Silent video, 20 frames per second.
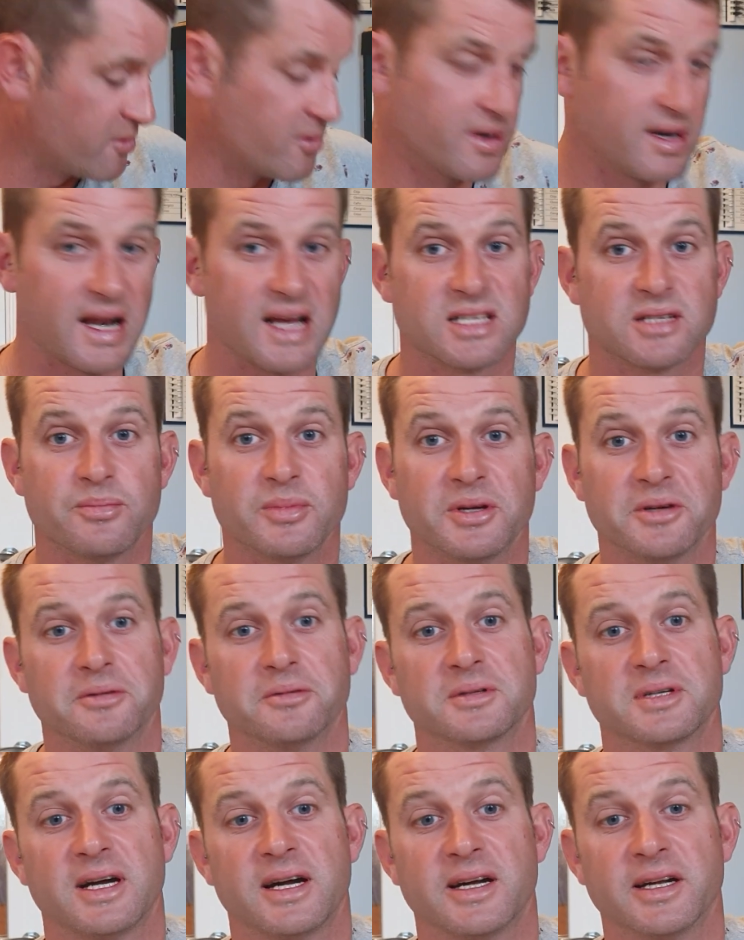would last me
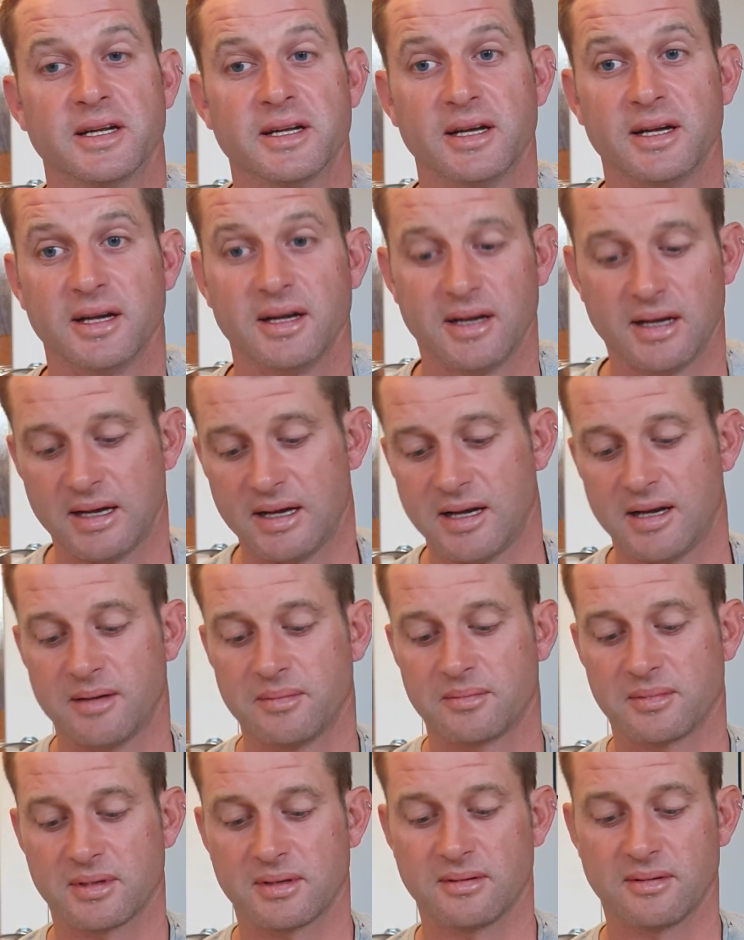all day.
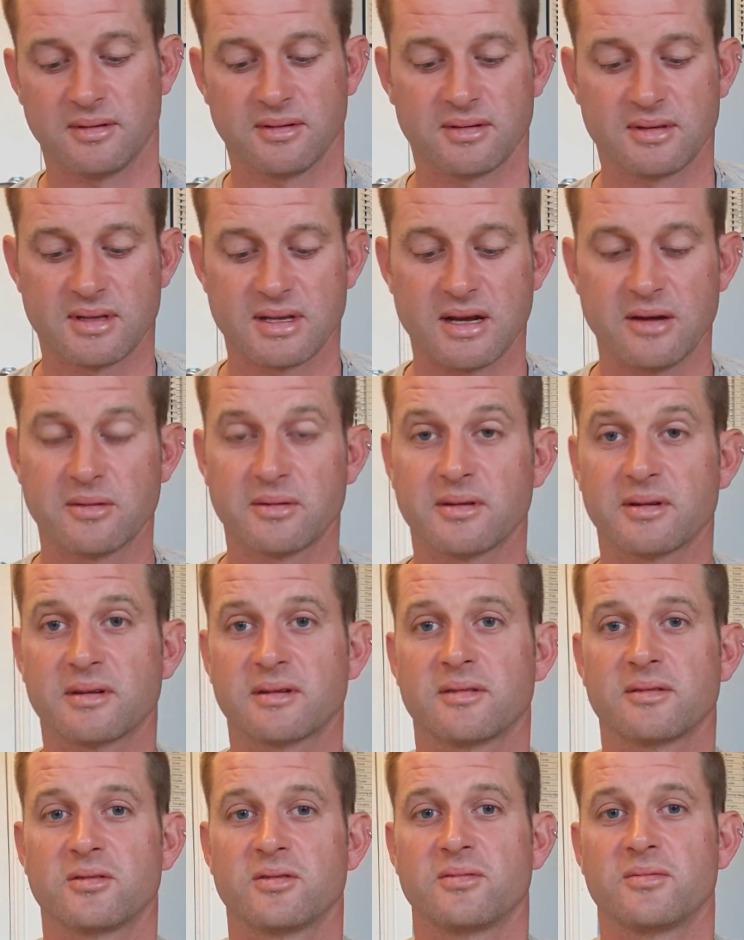Don't
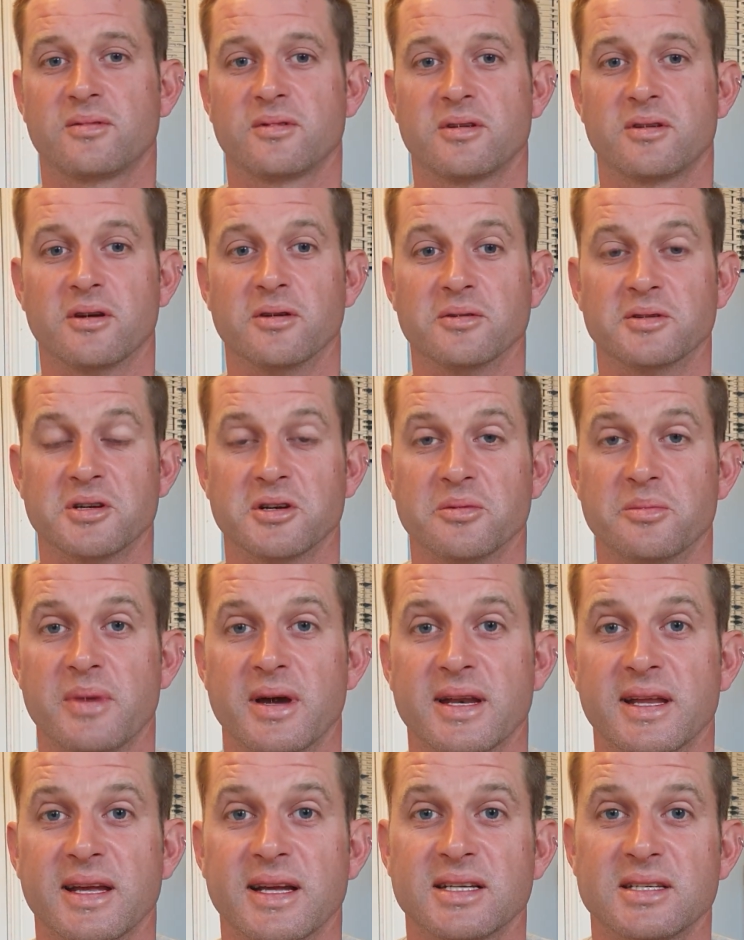do too
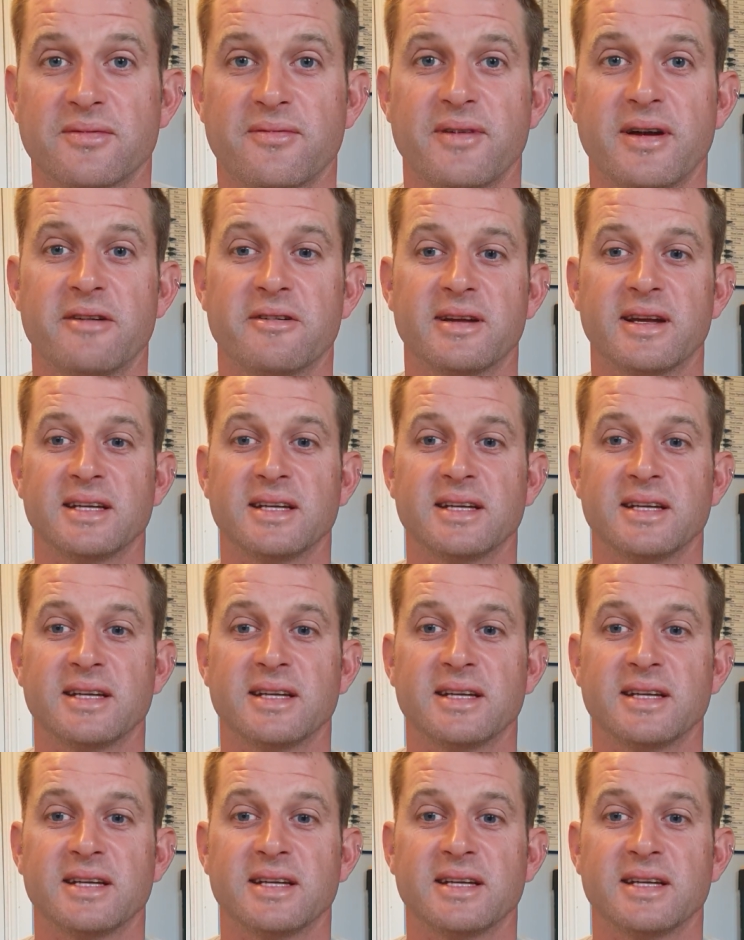many, it's very